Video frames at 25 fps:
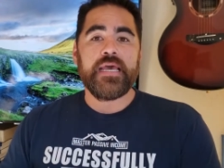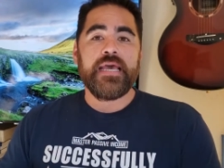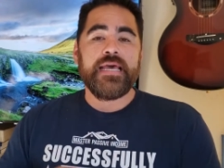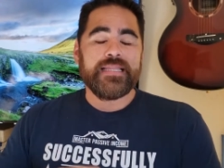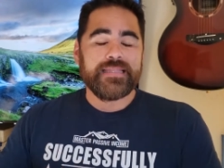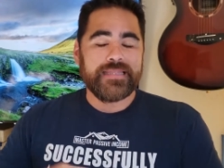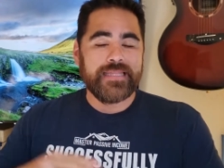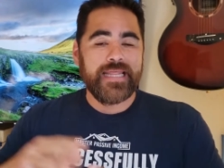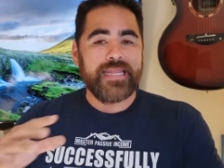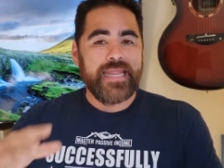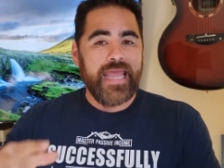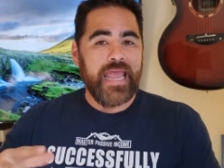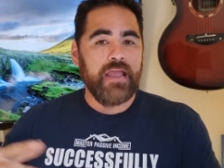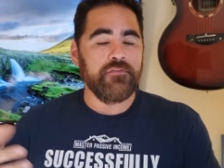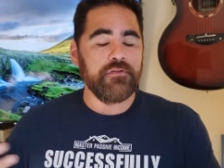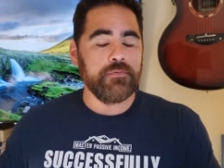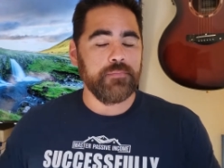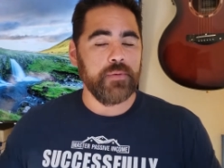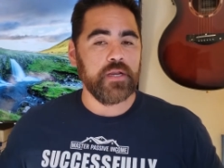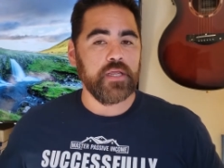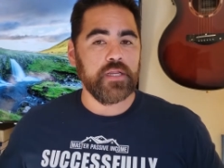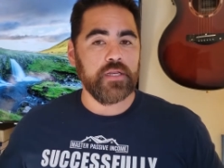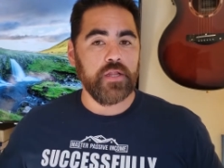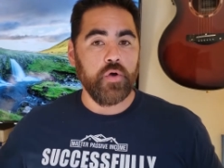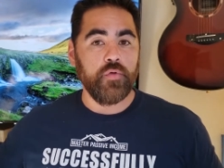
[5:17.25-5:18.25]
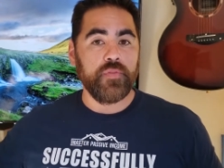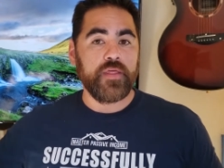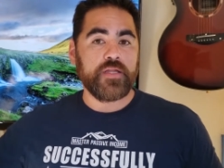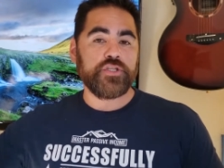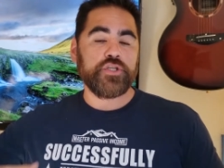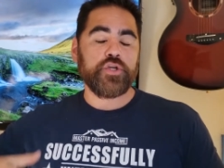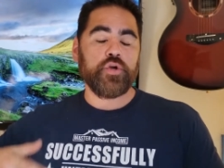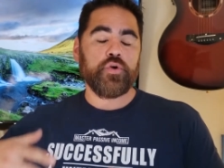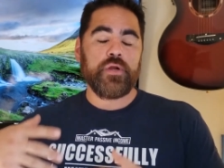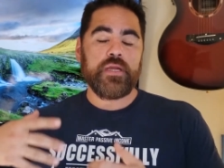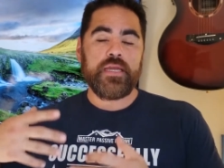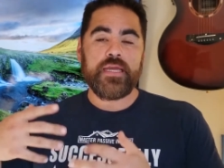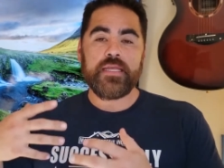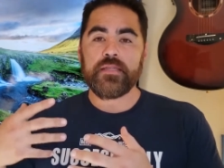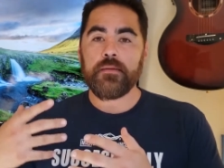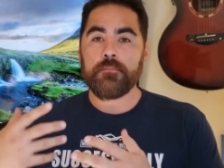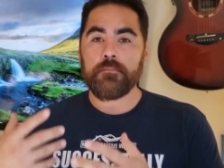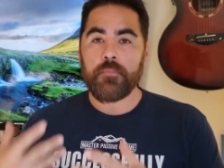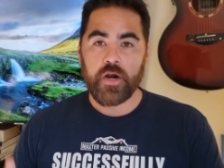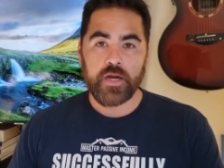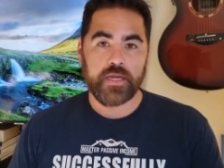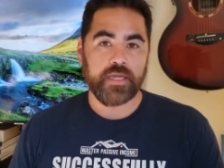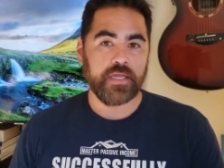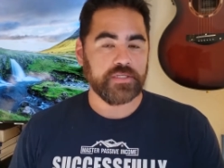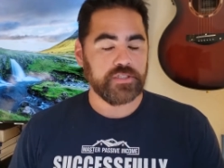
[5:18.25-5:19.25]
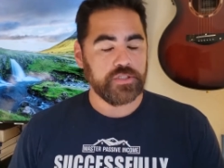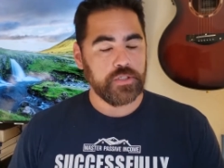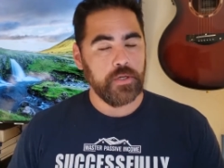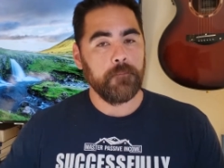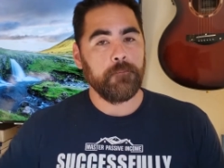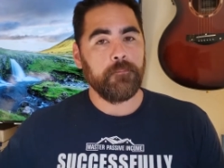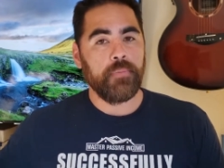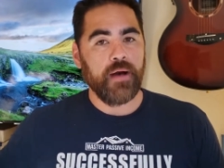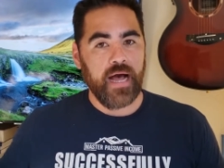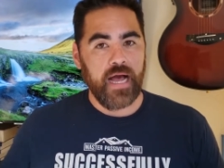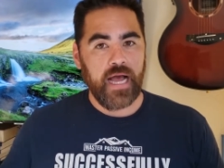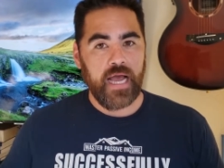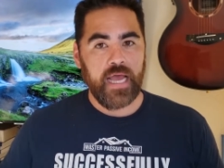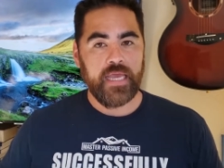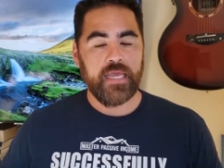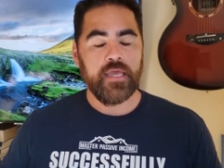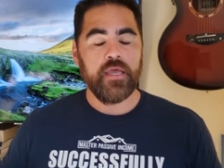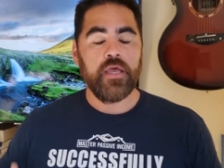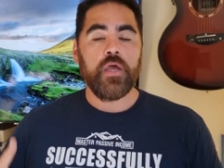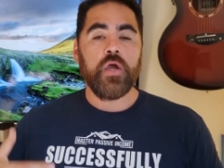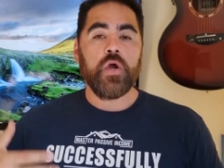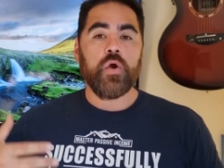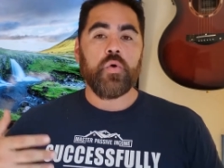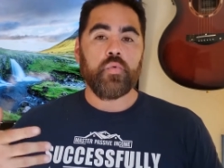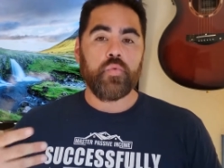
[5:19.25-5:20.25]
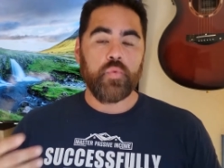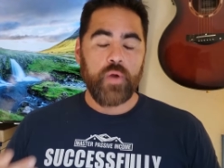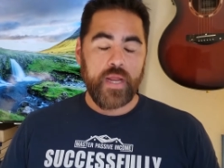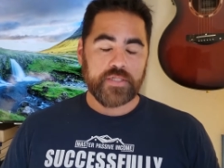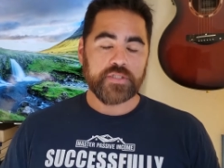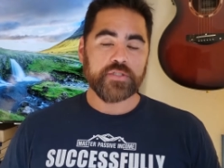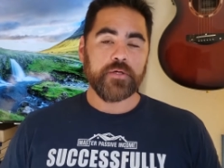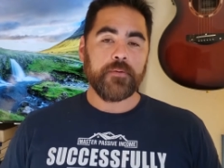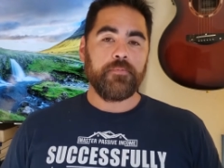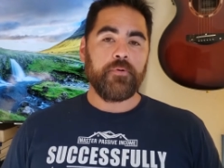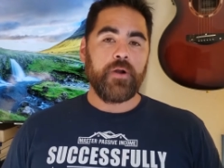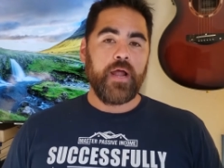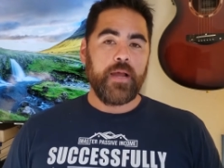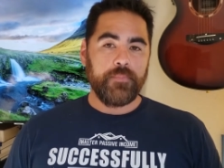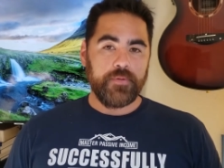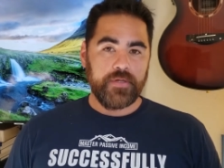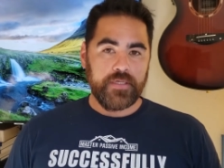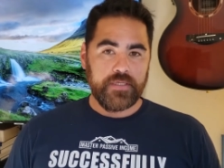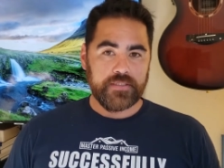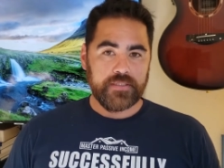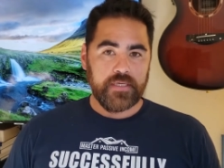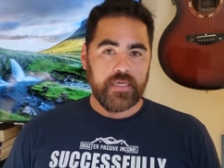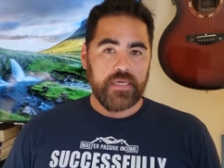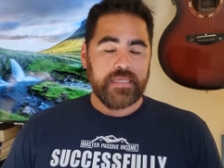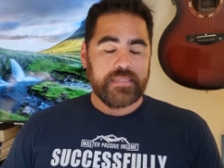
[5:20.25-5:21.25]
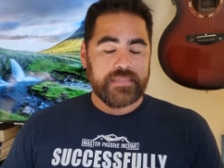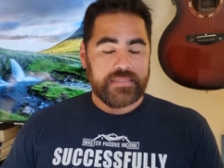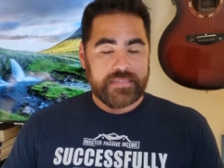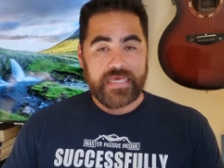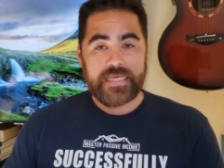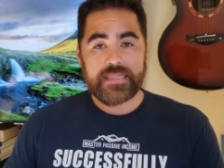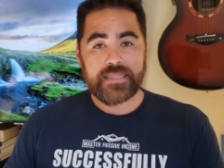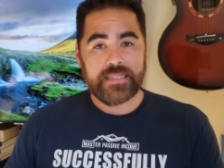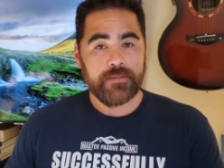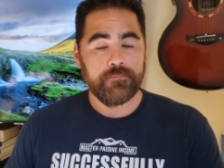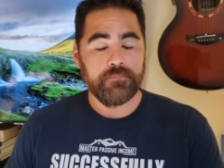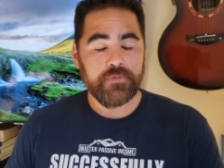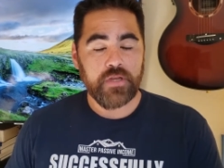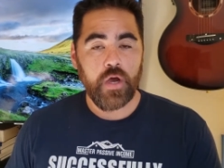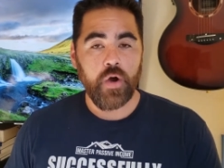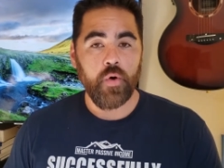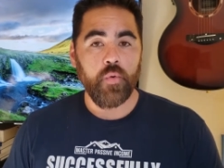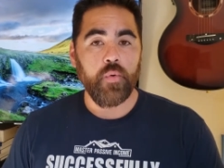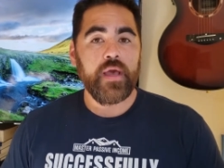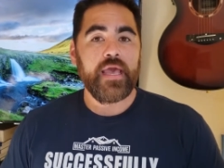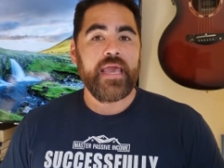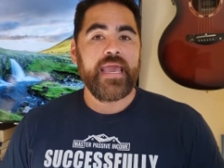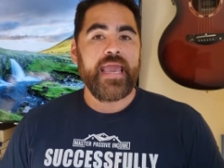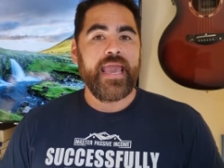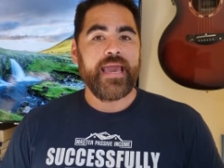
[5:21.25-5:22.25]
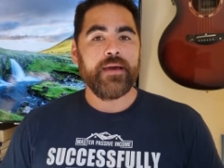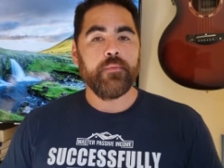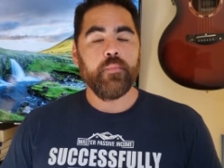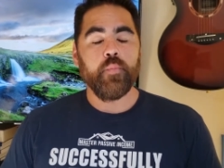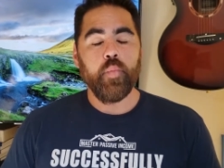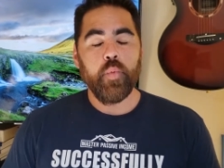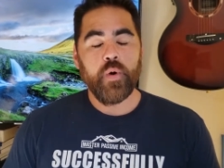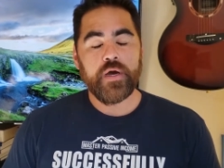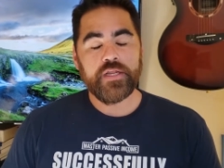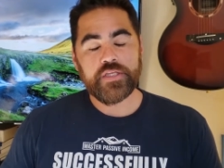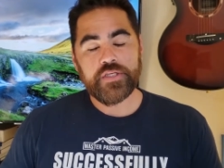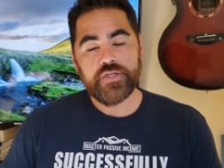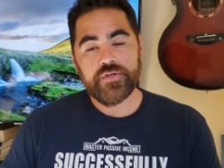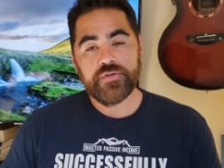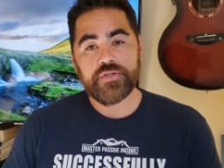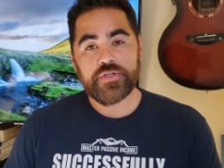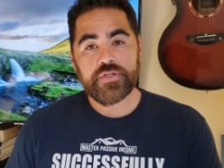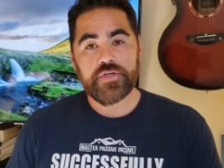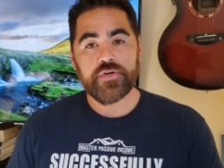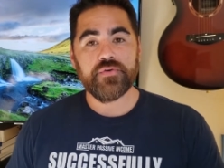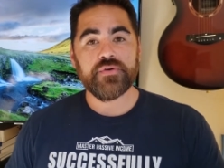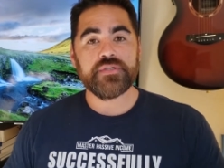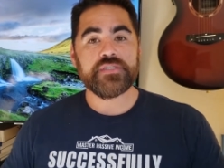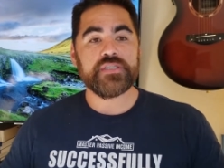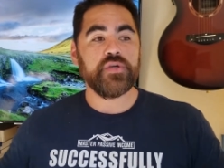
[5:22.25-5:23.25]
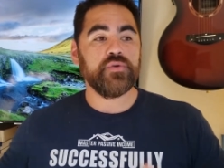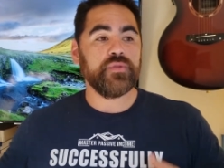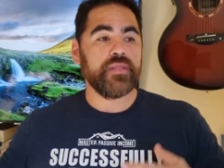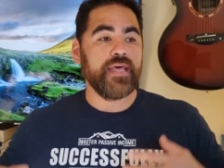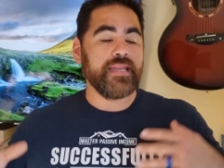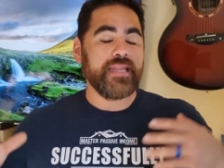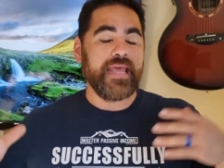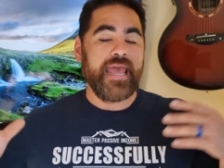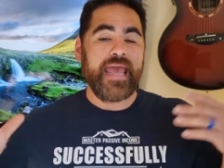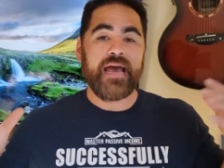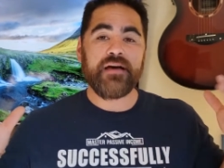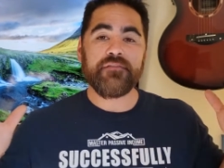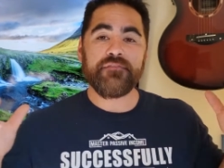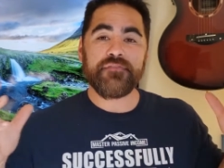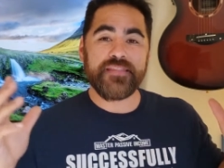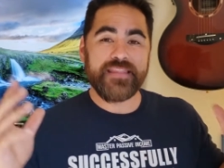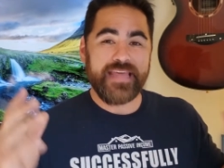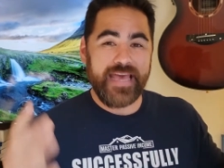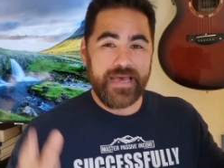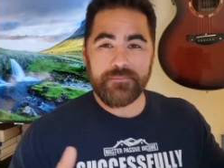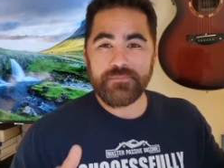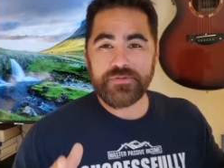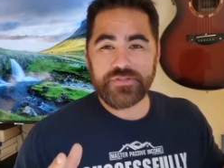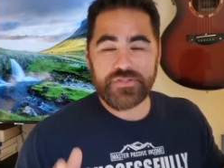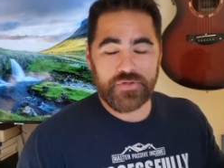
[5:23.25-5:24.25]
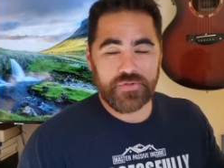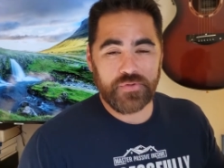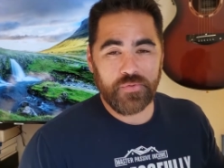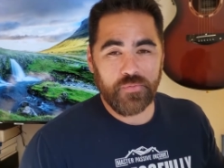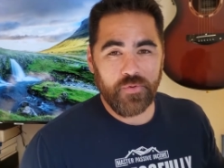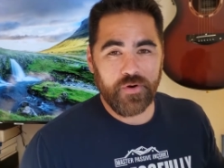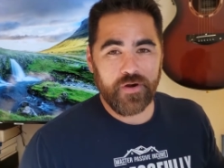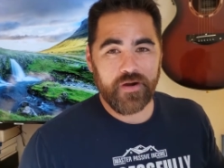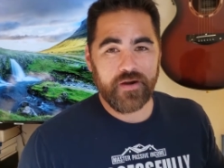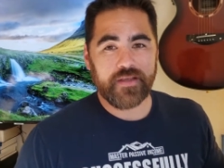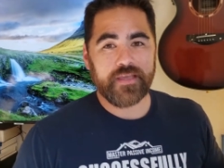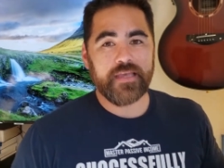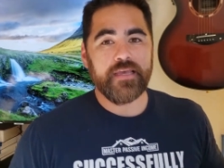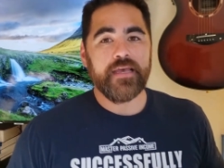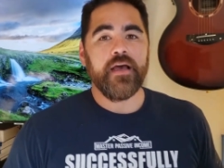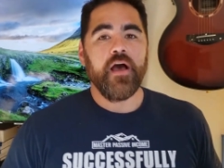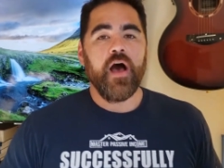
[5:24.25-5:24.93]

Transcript: Let everybody know that you're in the market to buy rental properties. Let them know. And what you do is you then have them do the work.